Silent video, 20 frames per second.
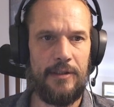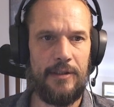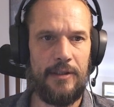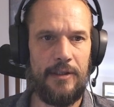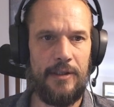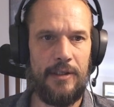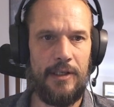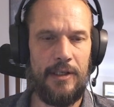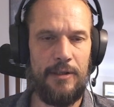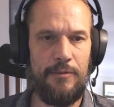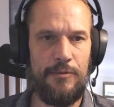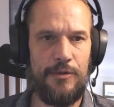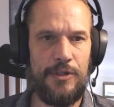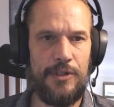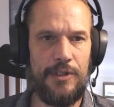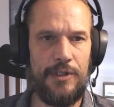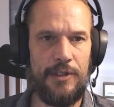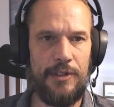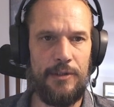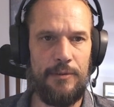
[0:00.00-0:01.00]

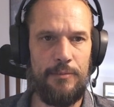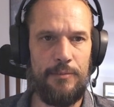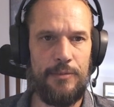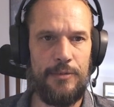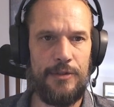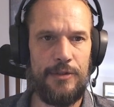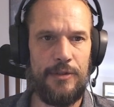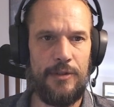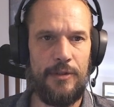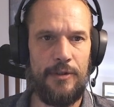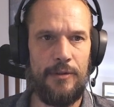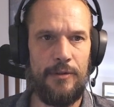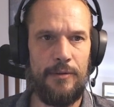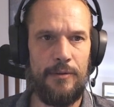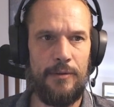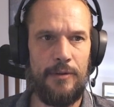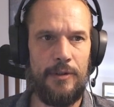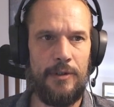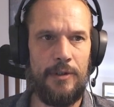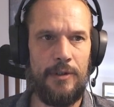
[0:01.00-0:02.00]
GameShape.
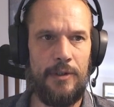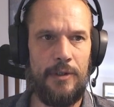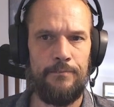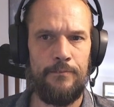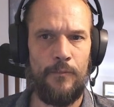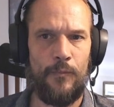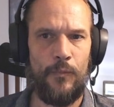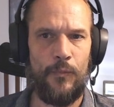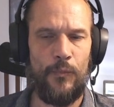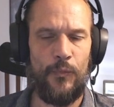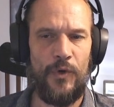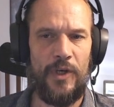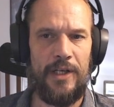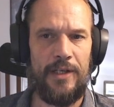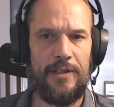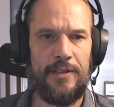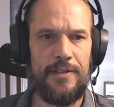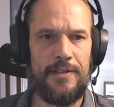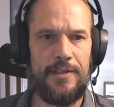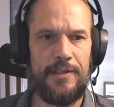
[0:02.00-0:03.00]
So where
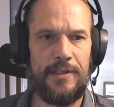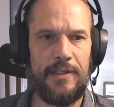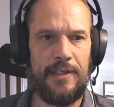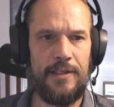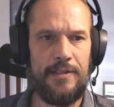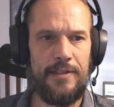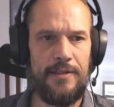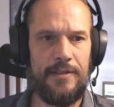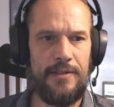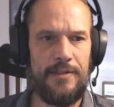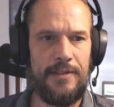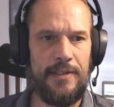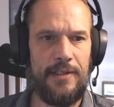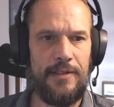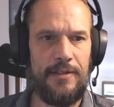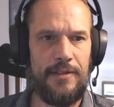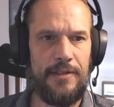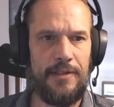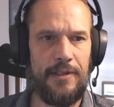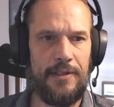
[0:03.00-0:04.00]
does it get
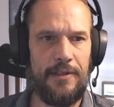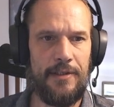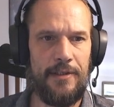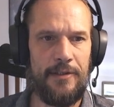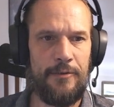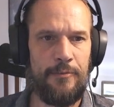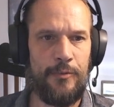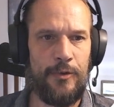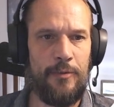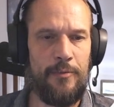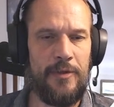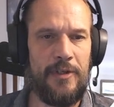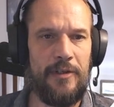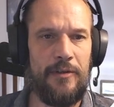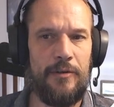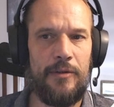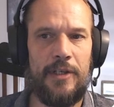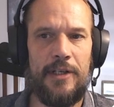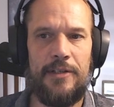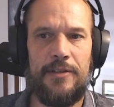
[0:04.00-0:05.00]
instantiated? There's probably
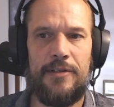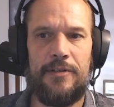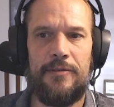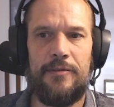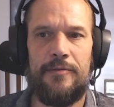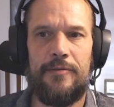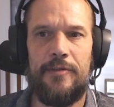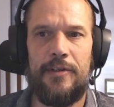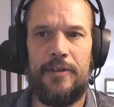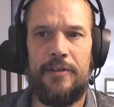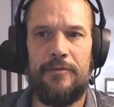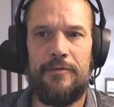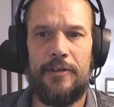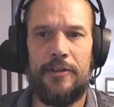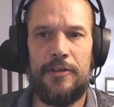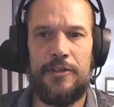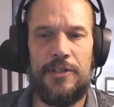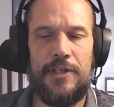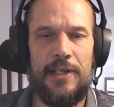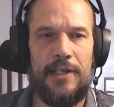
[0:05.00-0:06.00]
all kinds of funny
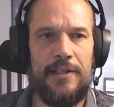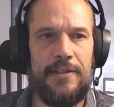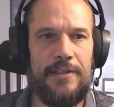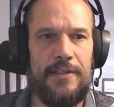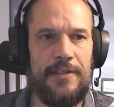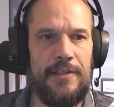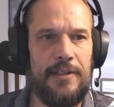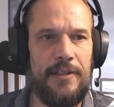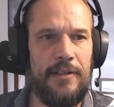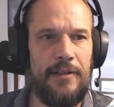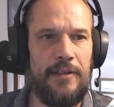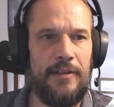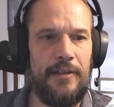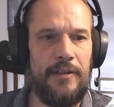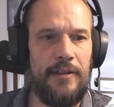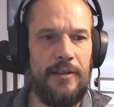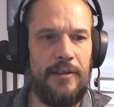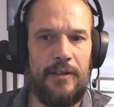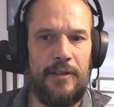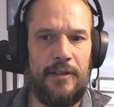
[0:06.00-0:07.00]
functionalities in
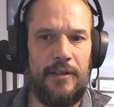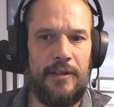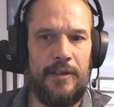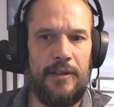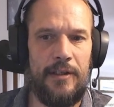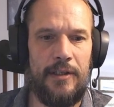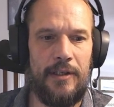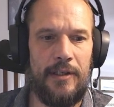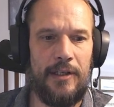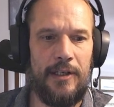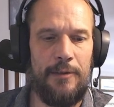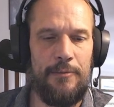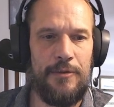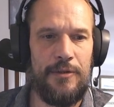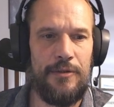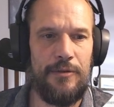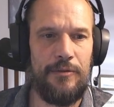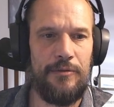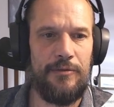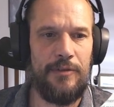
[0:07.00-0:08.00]
Eclipse
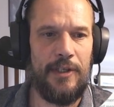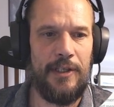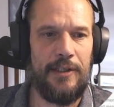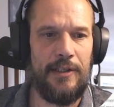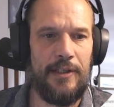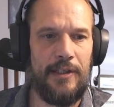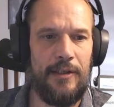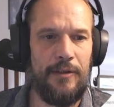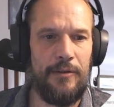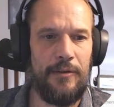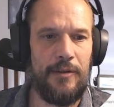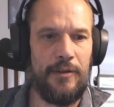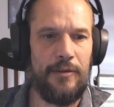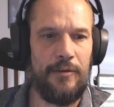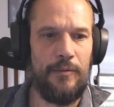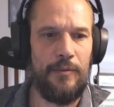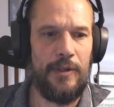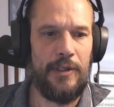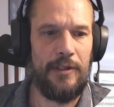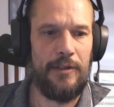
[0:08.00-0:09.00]
to find out
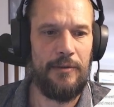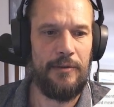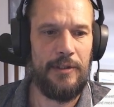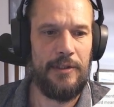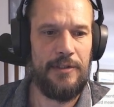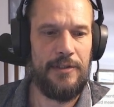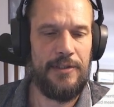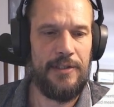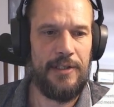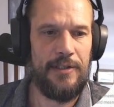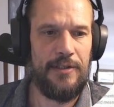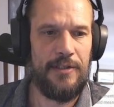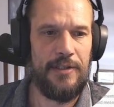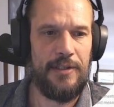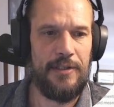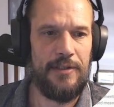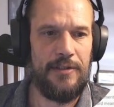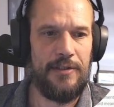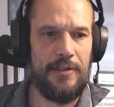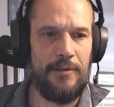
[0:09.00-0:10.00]
where you
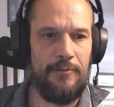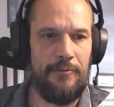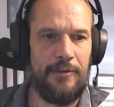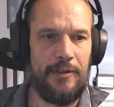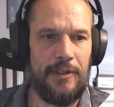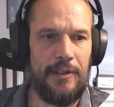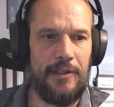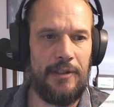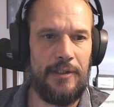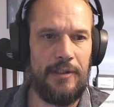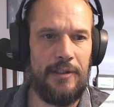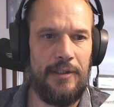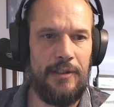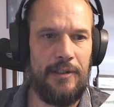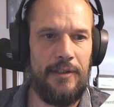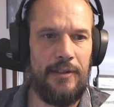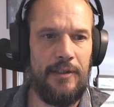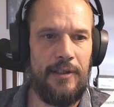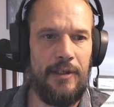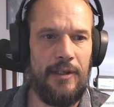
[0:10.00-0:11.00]
instantiate something like
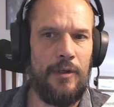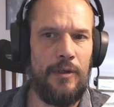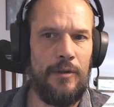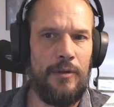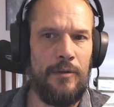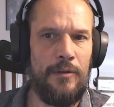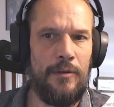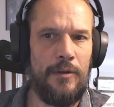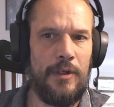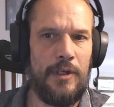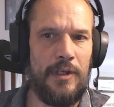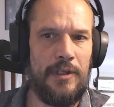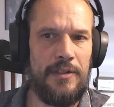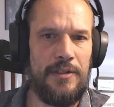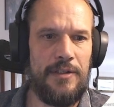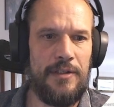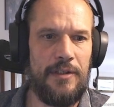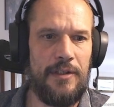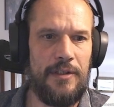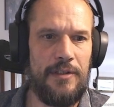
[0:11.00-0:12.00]
that. Who
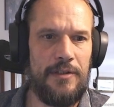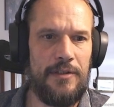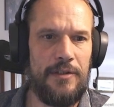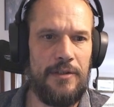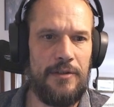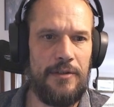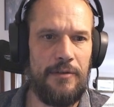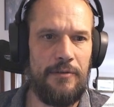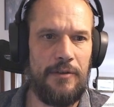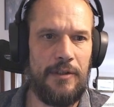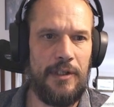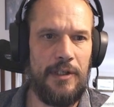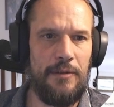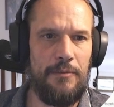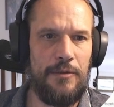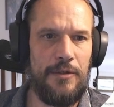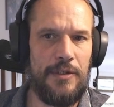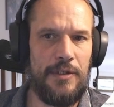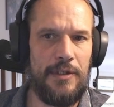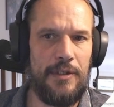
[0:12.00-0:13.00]
gets an instance of
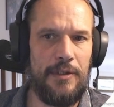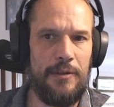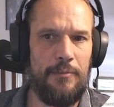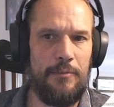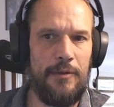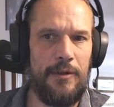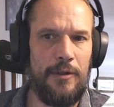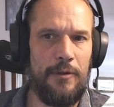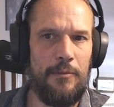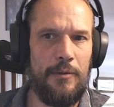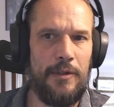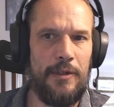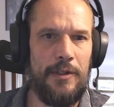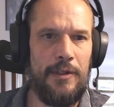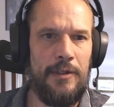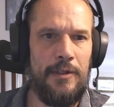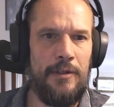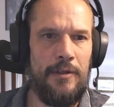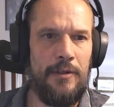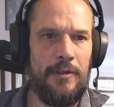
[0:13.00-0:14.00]
GameShape?
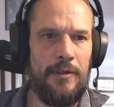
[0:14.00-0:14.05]
Nobody.